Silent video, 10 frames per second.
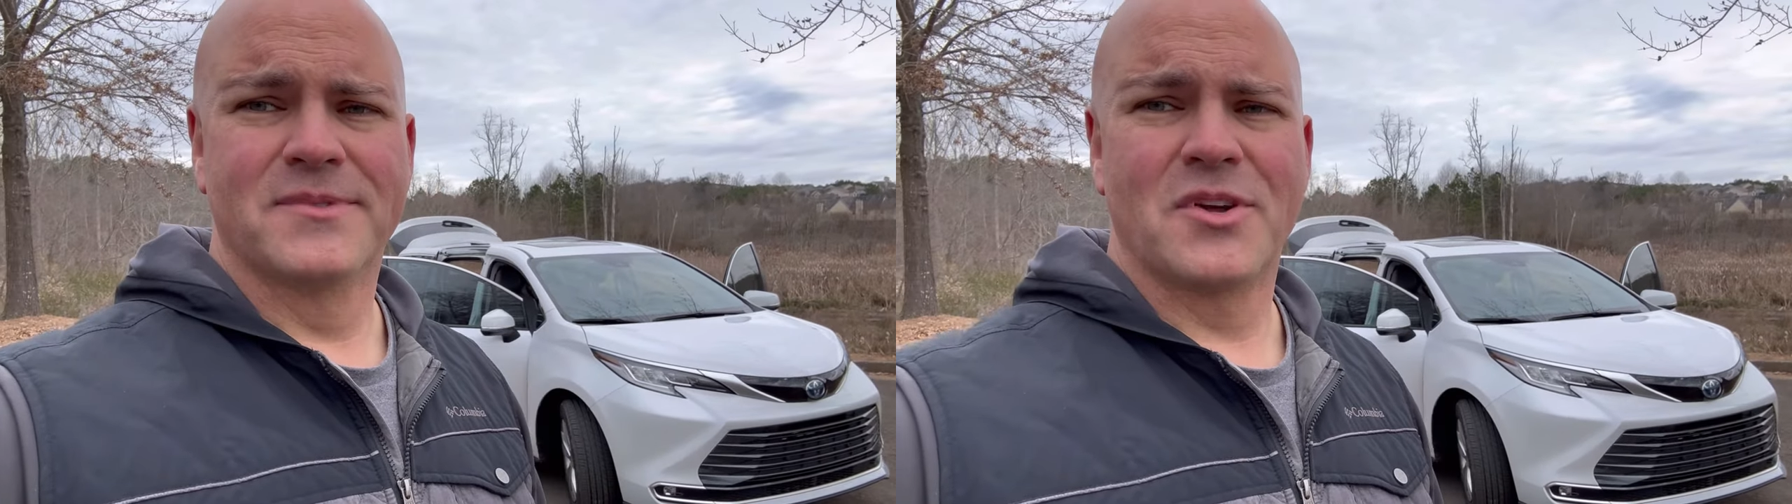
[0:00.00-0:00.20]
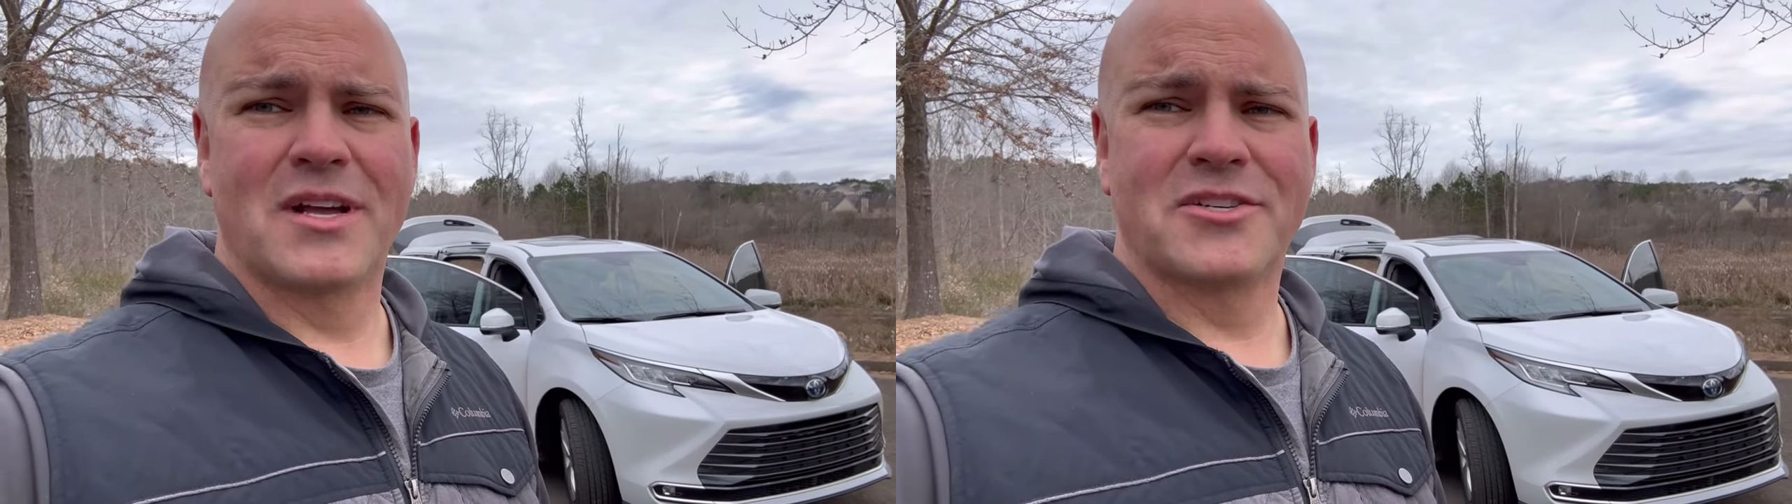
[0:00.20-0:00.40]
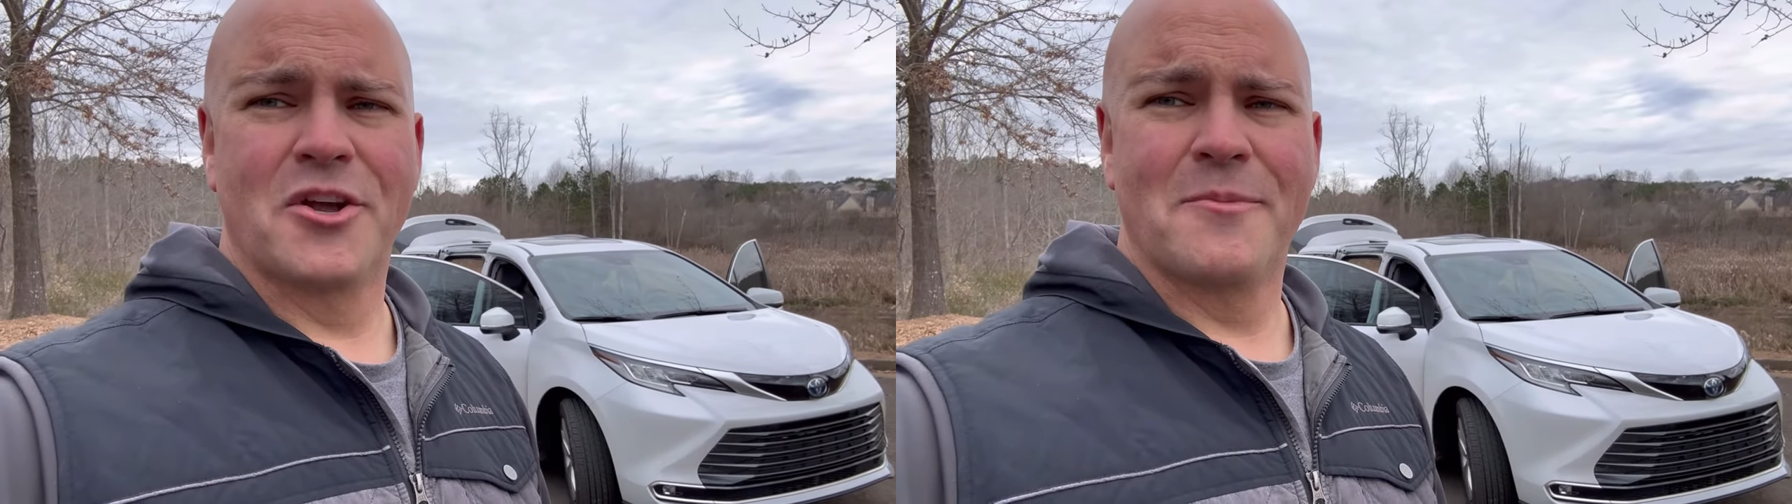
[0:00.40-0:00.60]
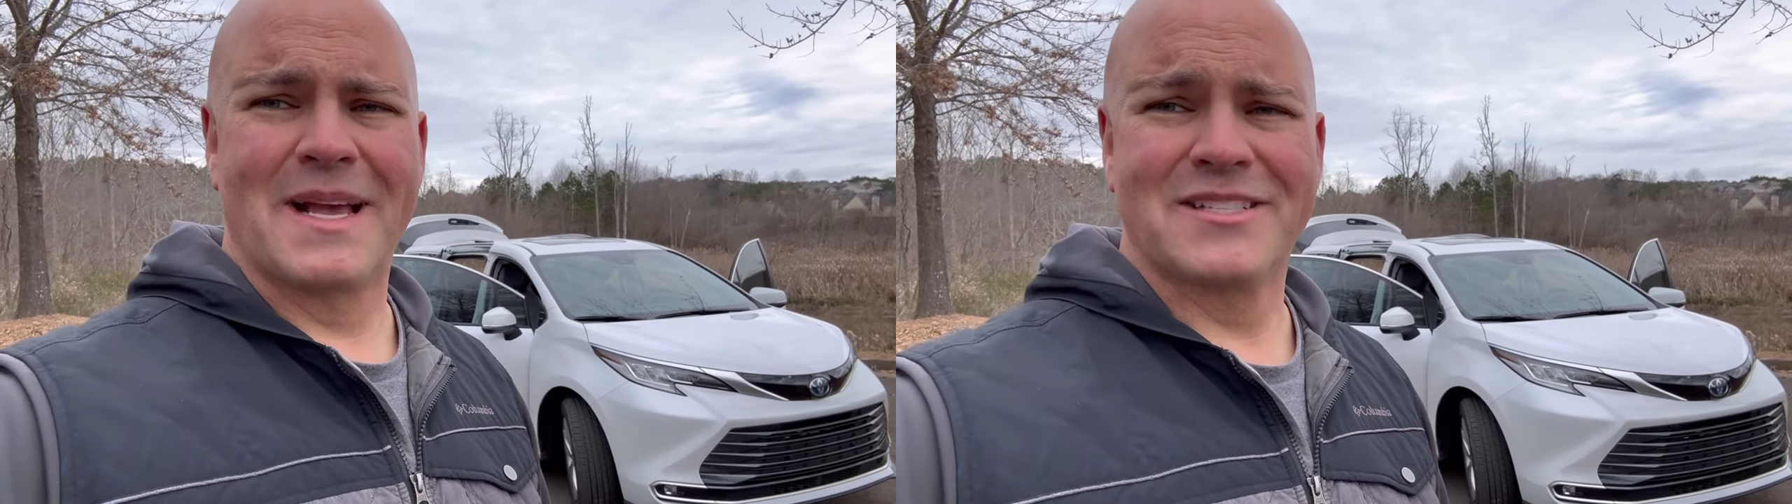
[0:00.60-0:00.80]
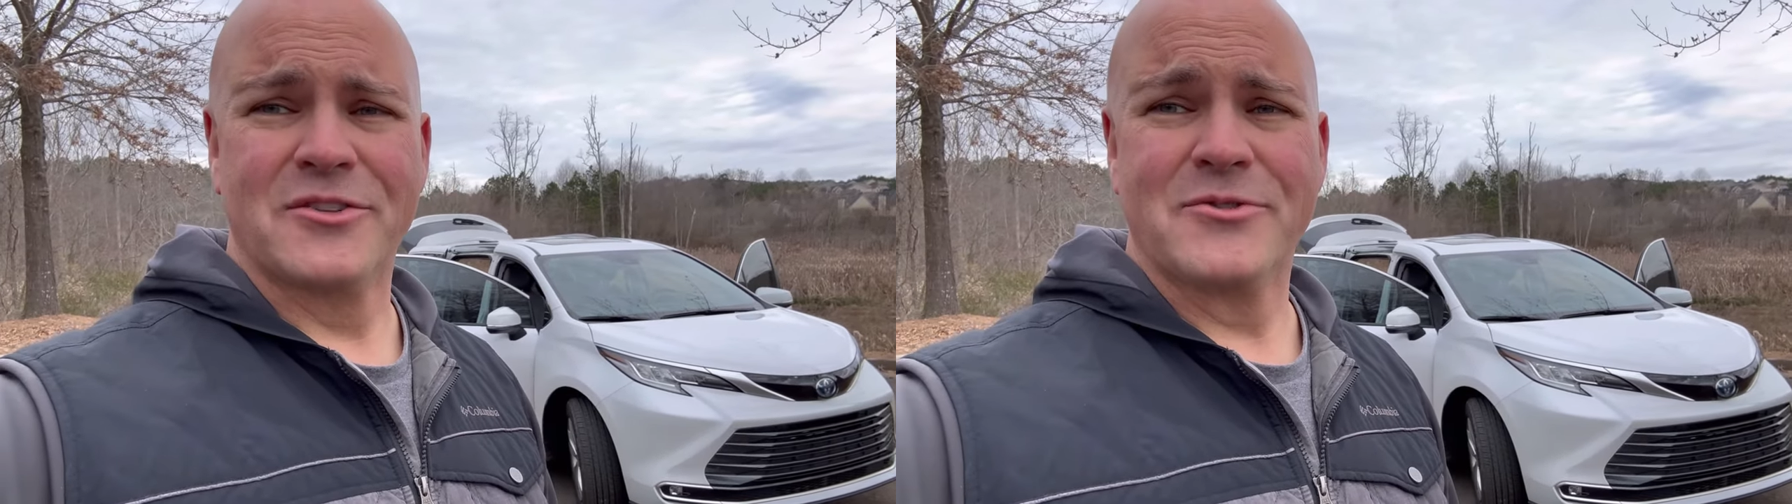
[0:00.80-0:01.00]
So I'll show you my
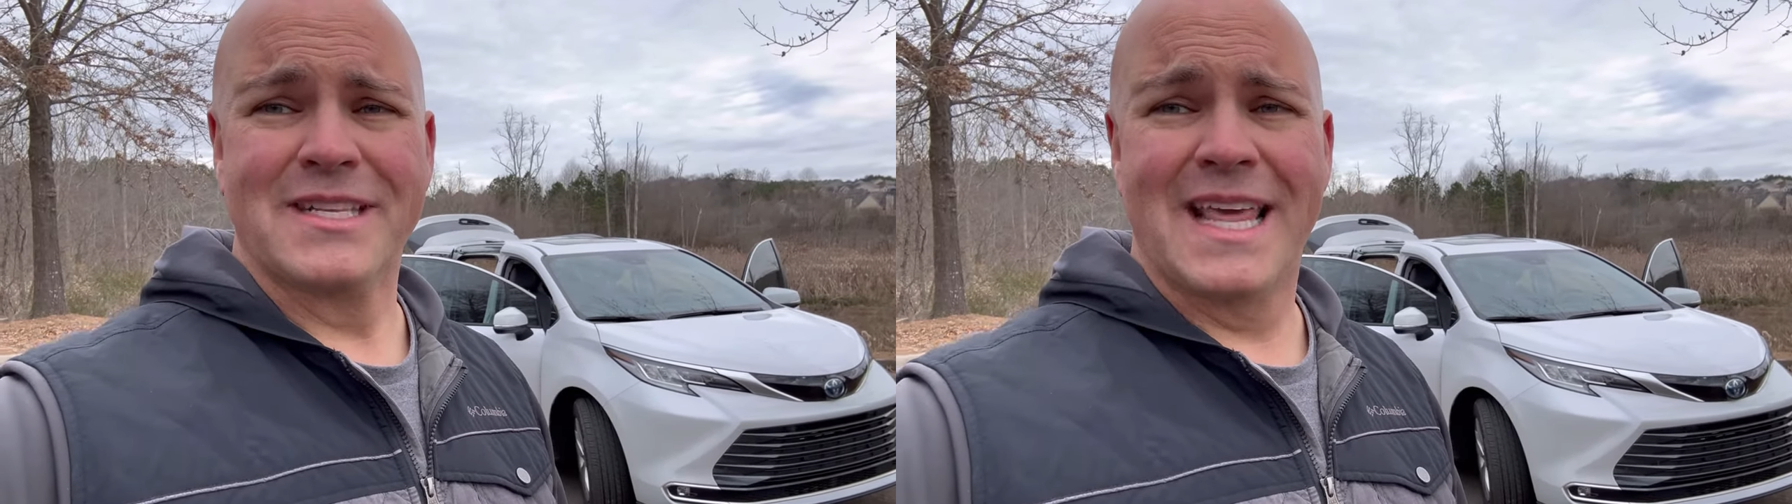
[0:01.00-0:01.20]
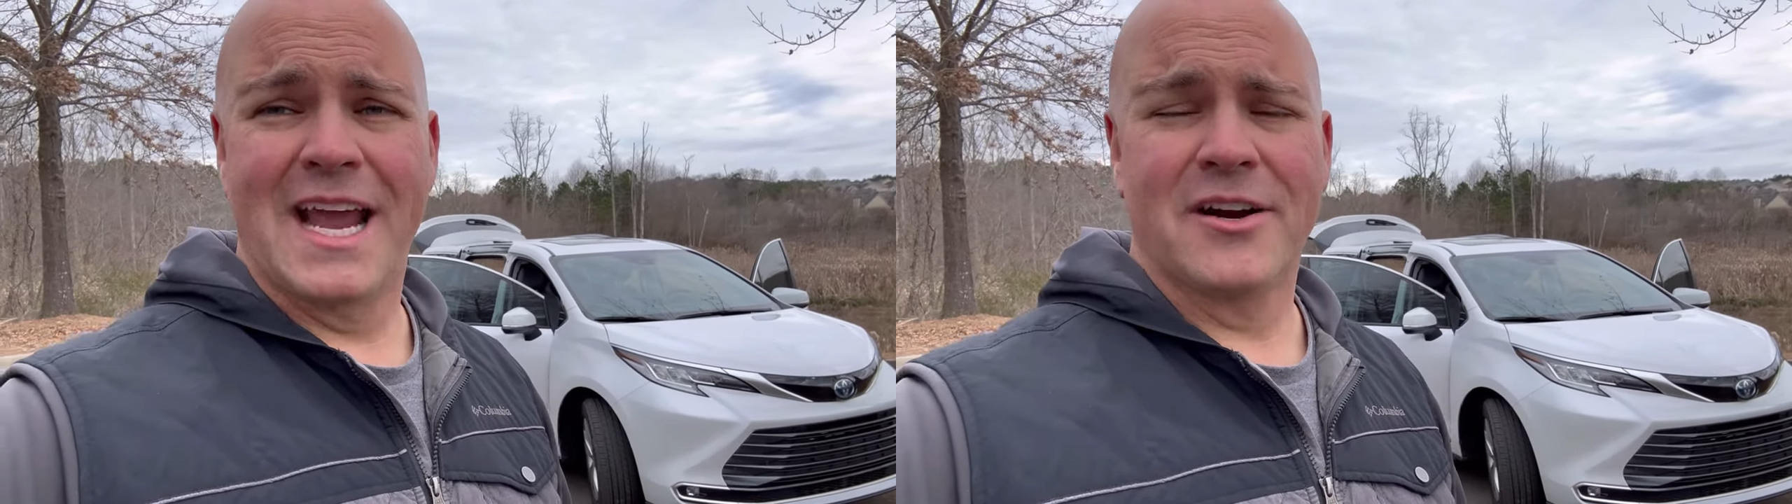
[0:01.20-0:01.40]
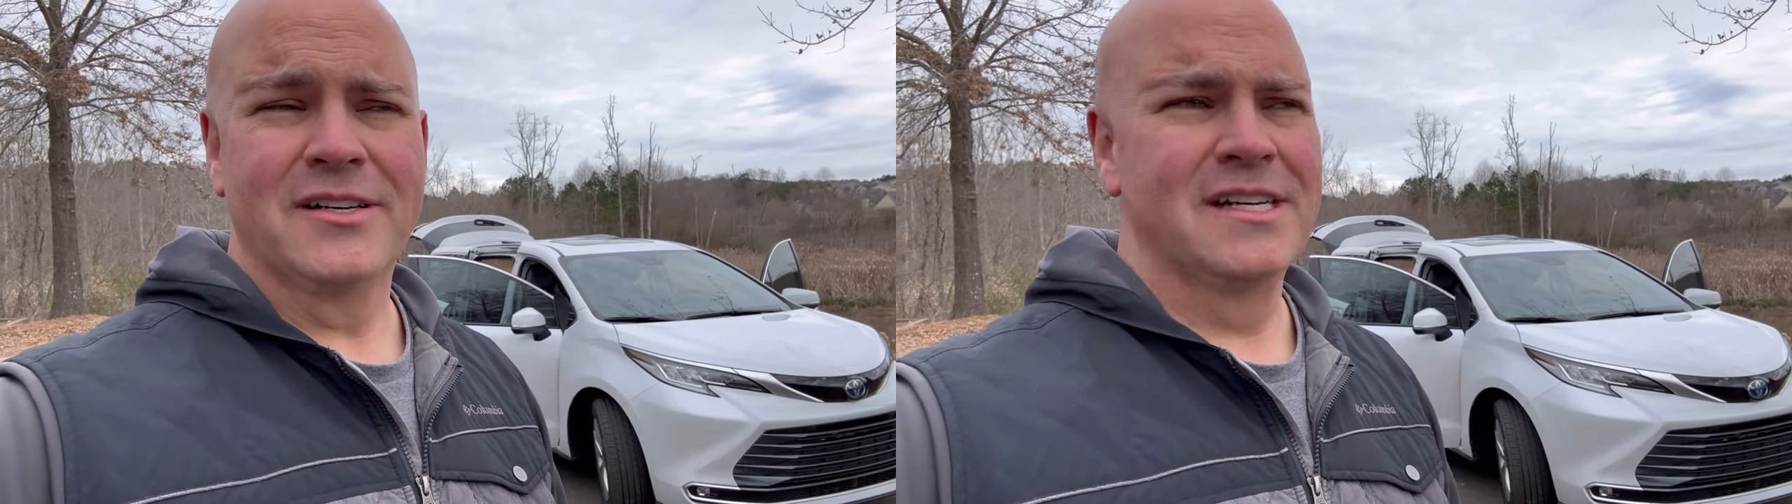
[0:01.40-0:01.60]
solution there.